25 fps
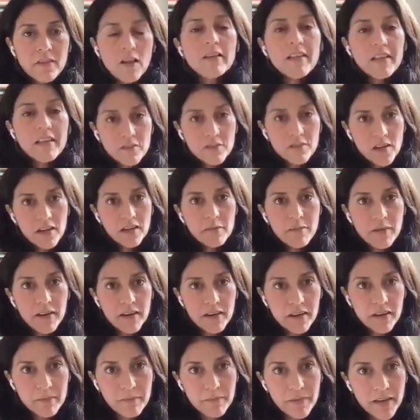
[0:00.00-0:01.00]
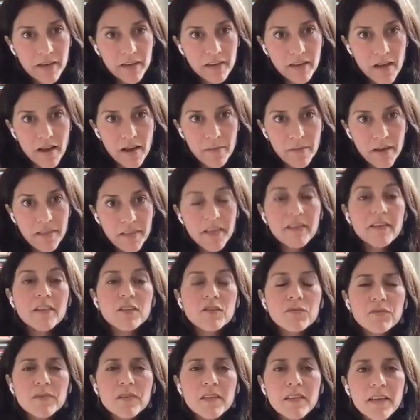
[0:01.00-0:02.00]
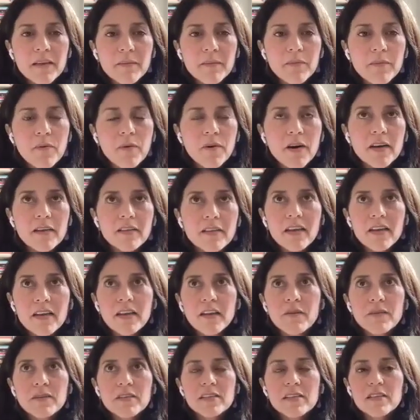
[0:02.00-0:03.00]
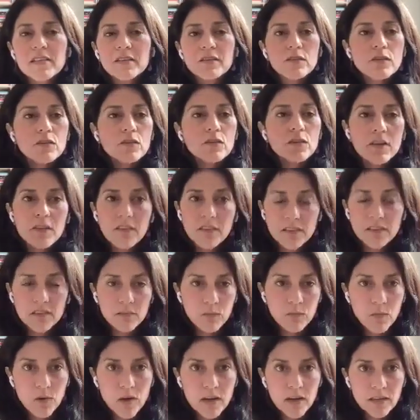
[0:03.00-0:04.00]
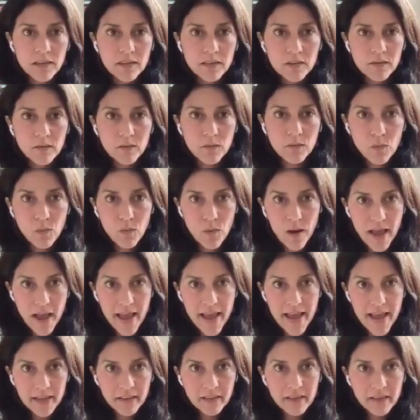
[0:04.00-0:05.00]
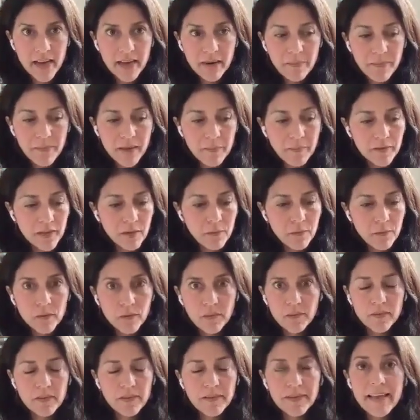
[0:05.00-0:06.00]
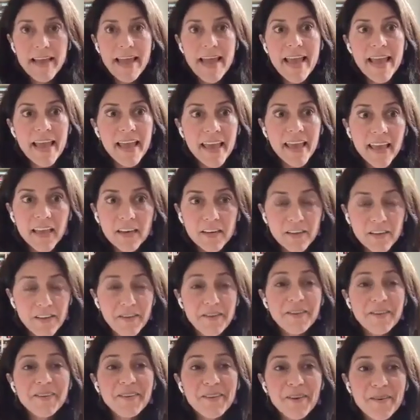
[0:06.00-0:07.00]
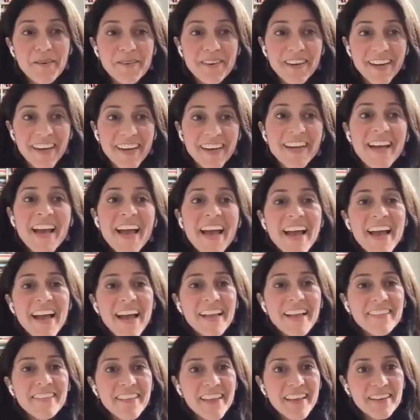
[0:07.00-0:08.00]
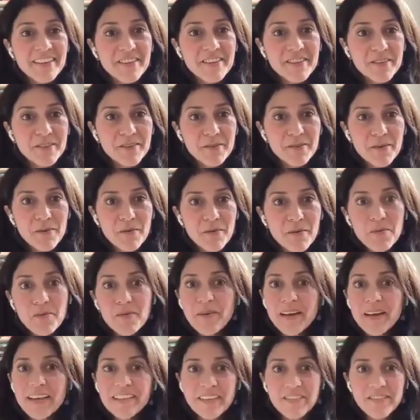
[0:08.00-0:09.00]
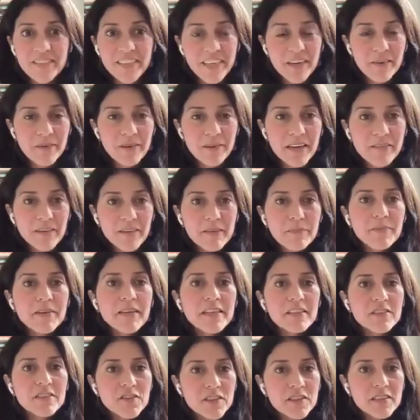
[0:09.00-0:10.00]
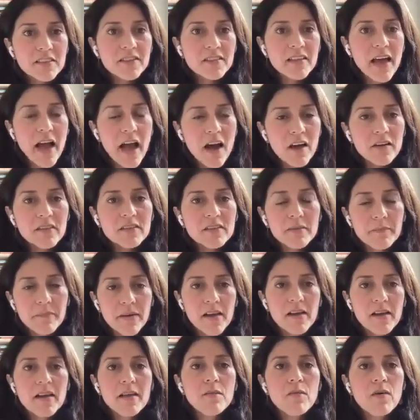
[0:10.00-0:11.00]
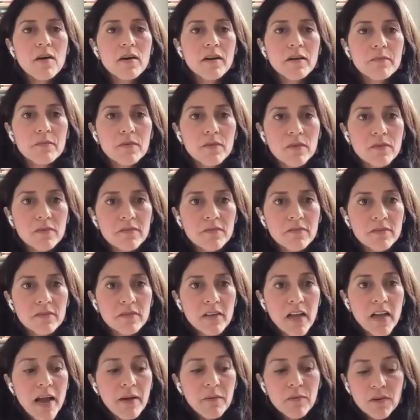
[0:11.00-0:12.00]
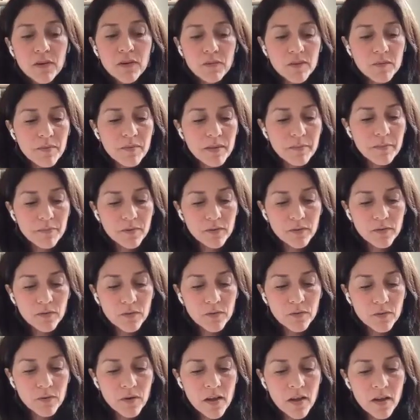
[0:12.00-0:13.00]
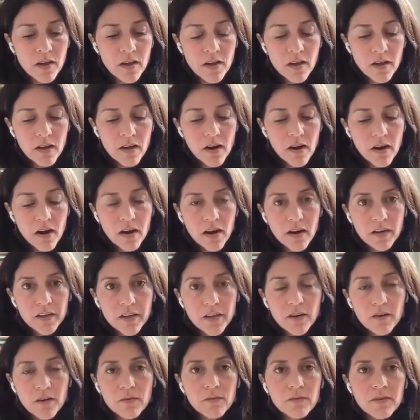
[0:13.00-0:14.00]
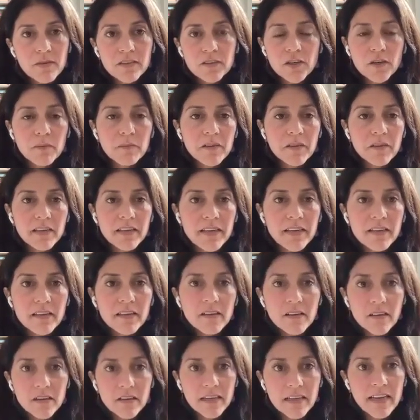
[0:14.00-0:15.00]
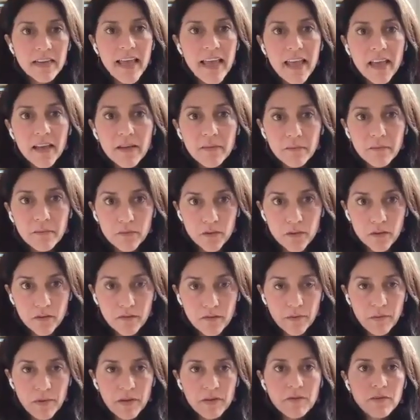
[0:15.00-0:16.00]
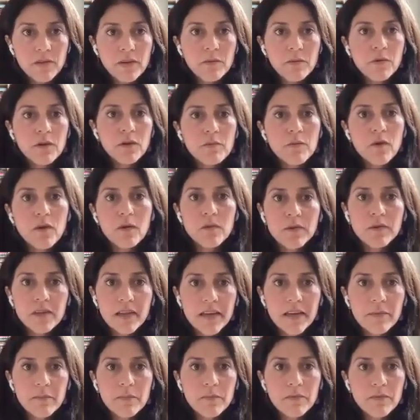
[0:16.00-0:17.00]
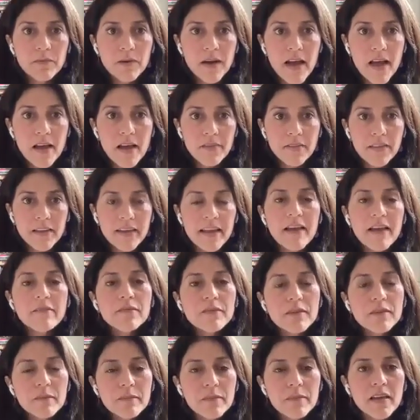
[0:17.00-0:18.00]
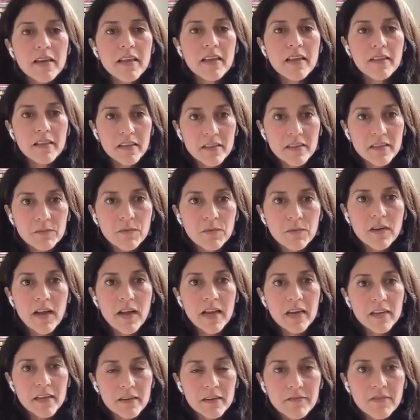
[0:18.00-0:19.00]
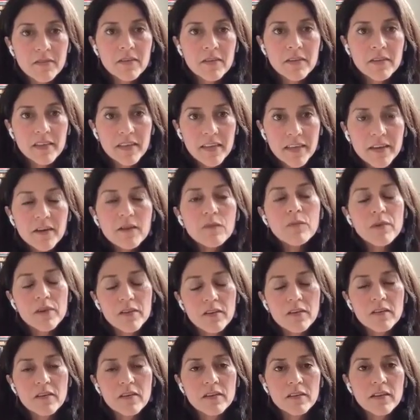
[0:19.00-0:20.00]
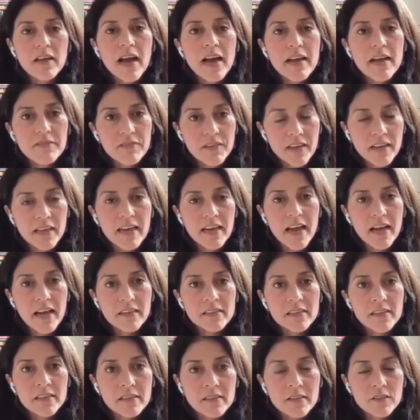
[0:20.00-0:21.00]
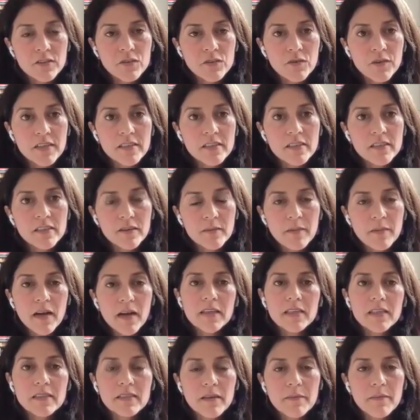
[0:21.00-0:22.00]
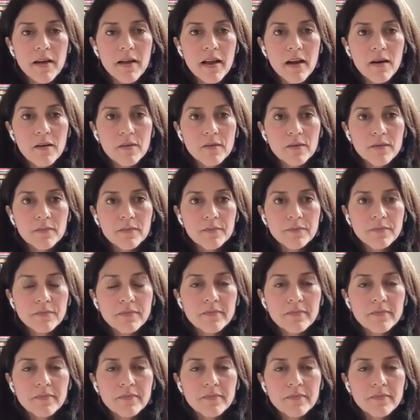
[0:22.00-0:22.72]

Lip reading: I'll let you talk about it, but I think it's really important that, it doesn't look this one way. A lot of people I work with like hate yoga and they do weightlifting or whatever, but it's just, how does the body want to move? I work with people who are, terminally ill and can't move. And we really work more with like breath, like everybody that we're kind of here with are alive and can access the stories in their body somehow.